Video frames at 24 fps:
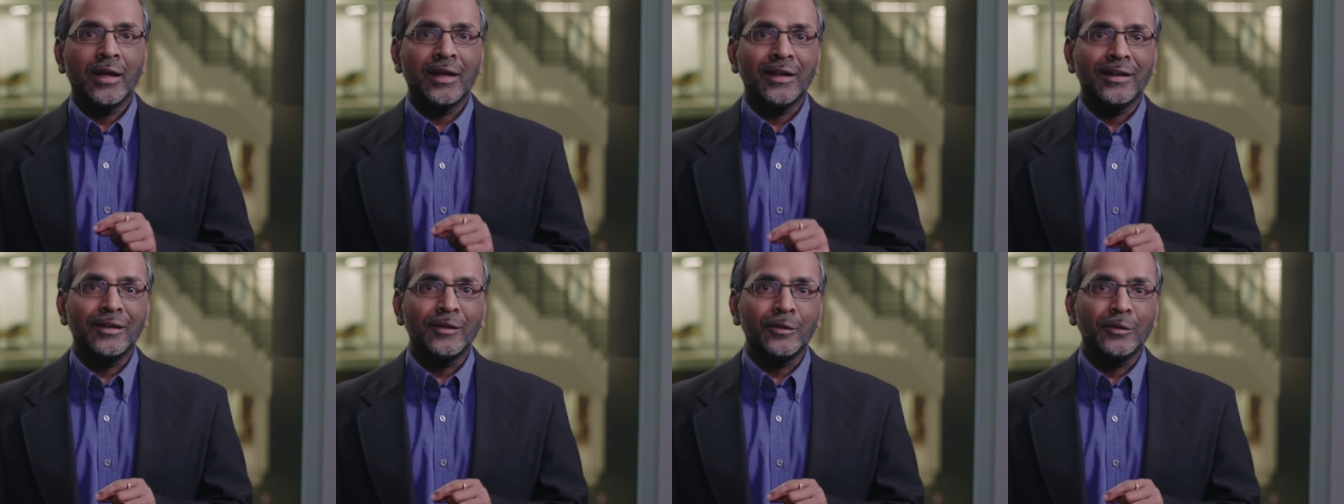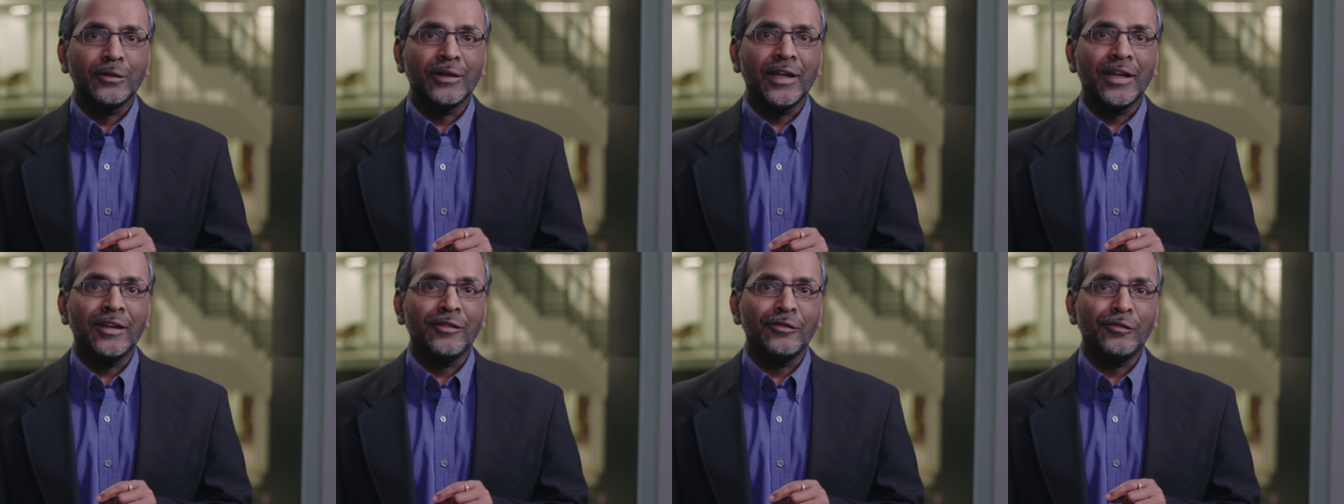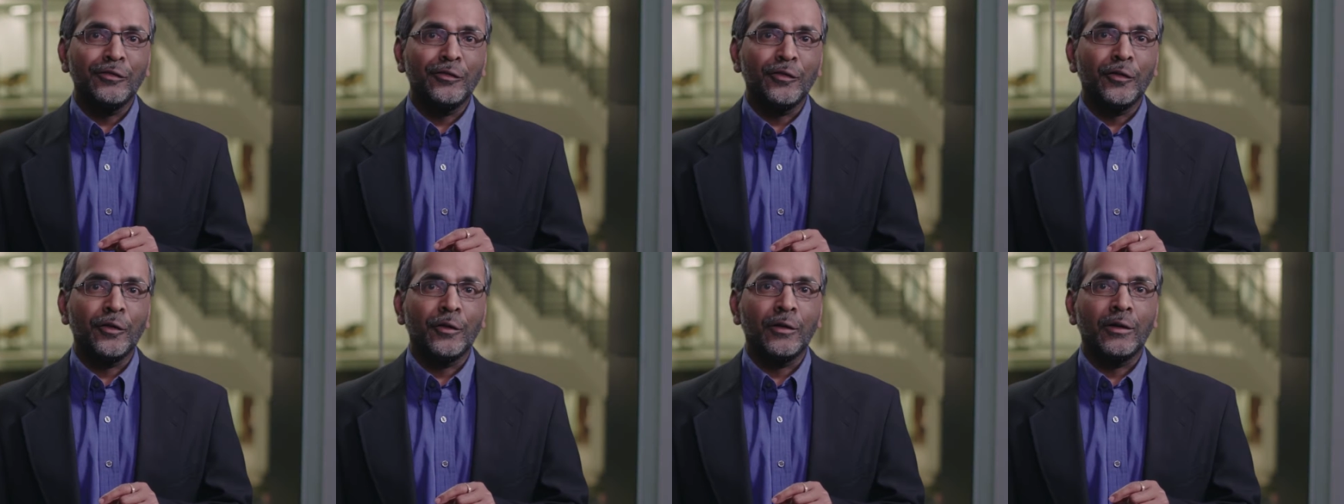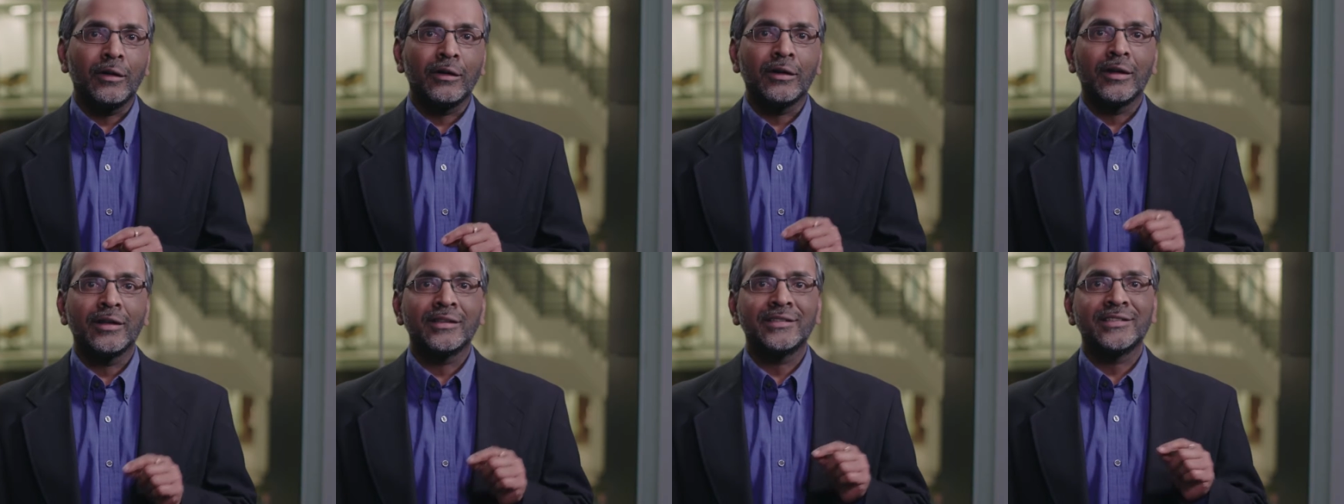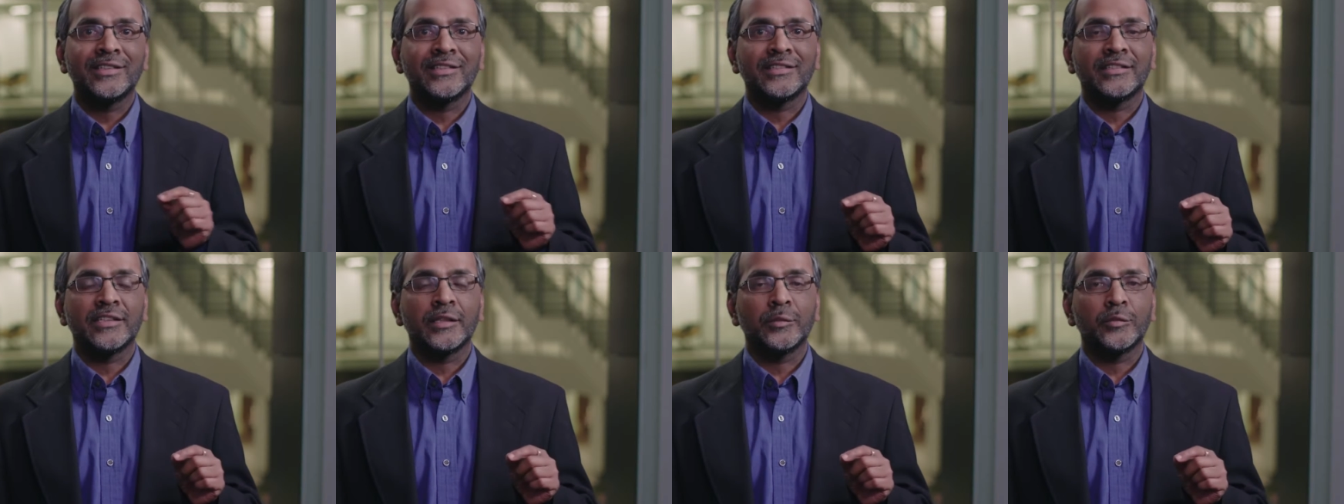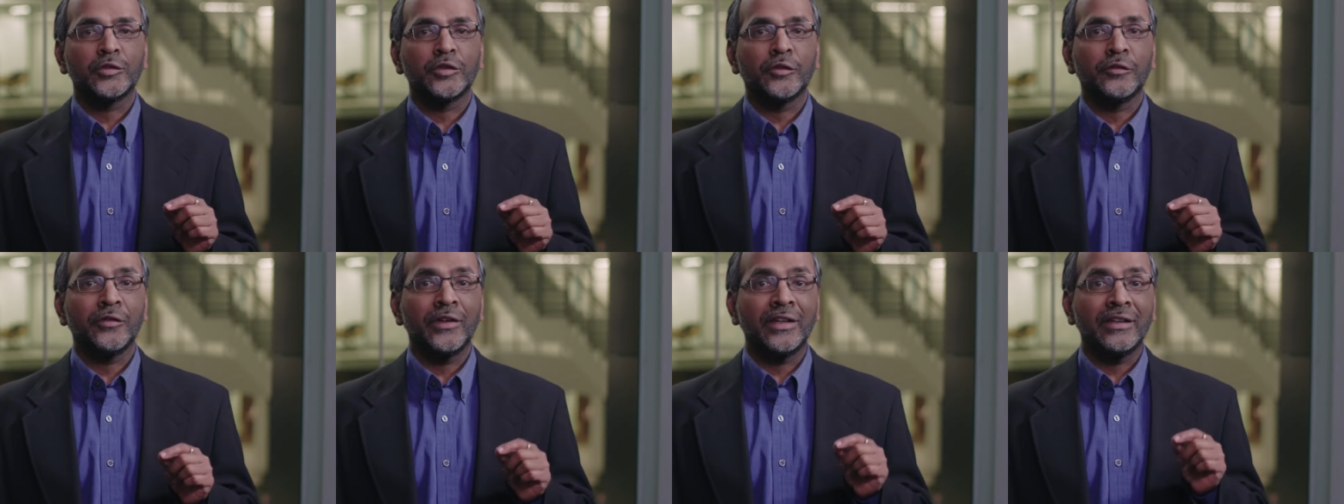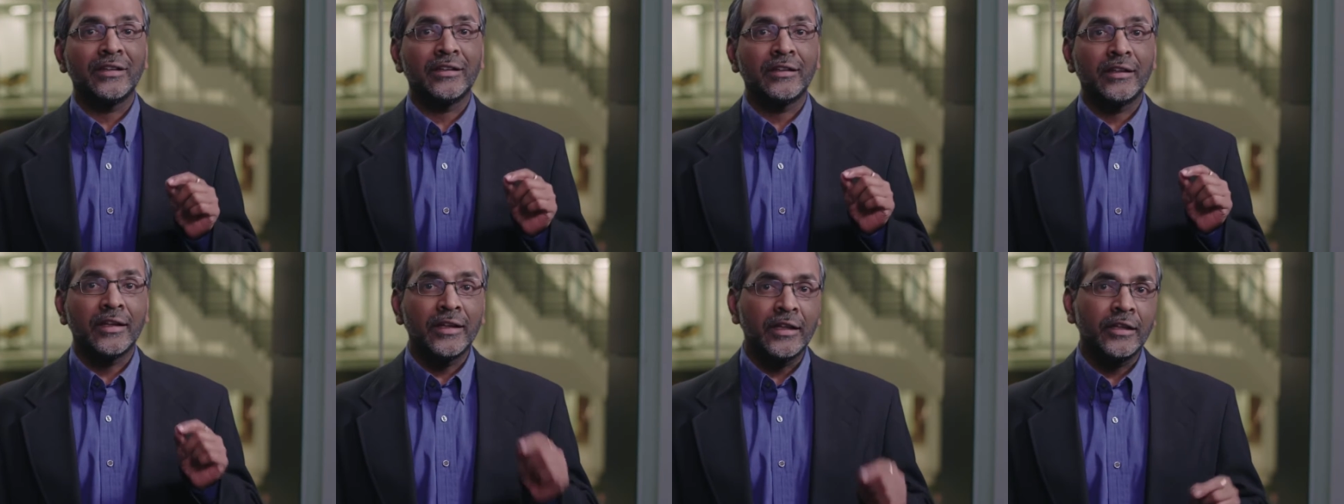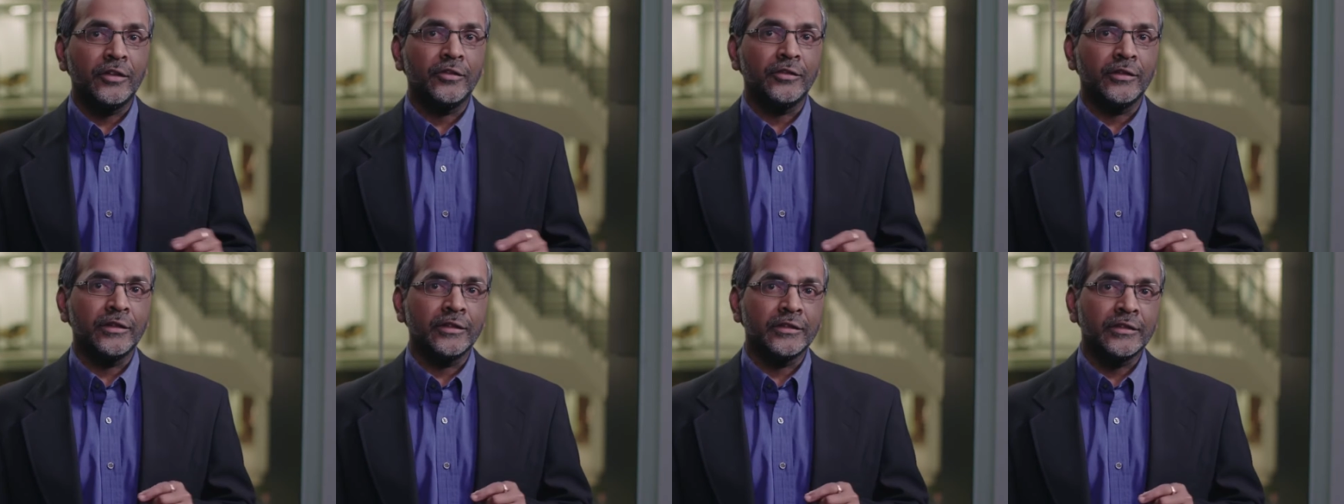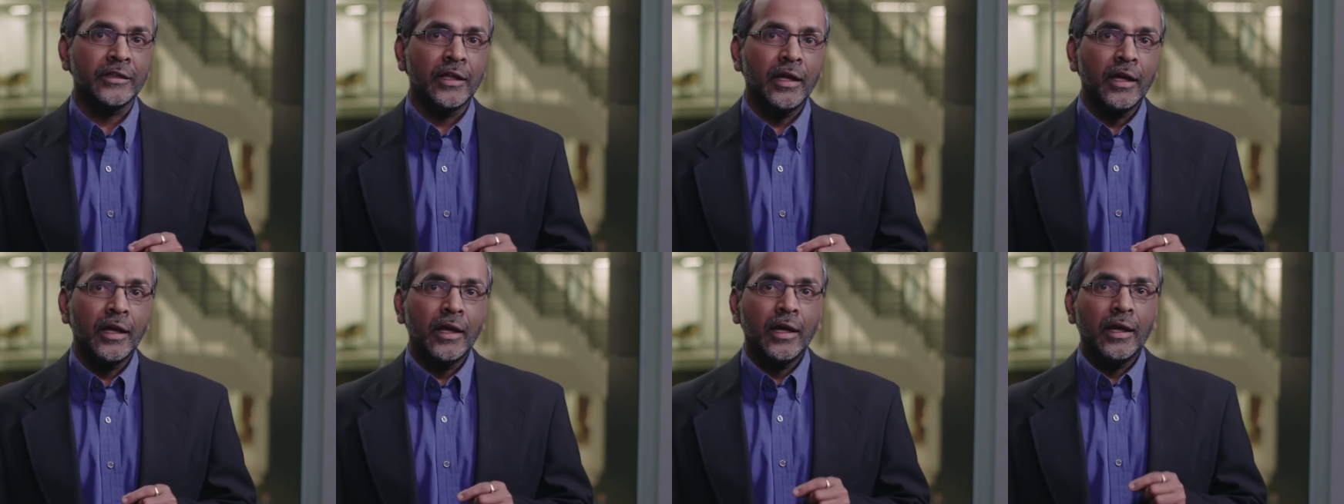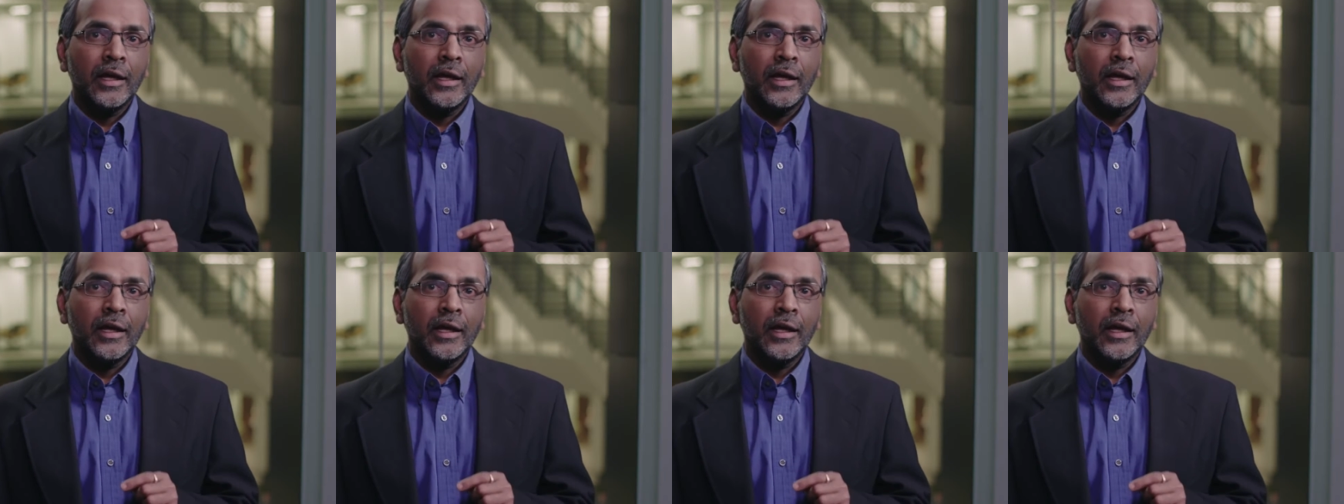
and looking for systems of intelligence.